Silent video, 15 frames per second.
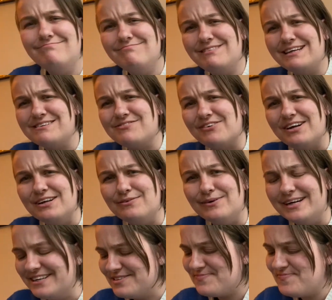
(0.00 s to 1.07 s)
That's really
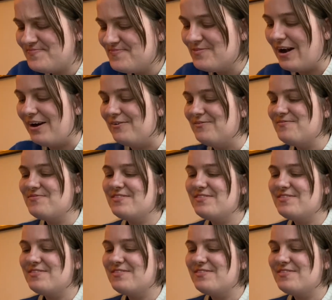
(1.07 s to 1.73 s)
weird. Wow.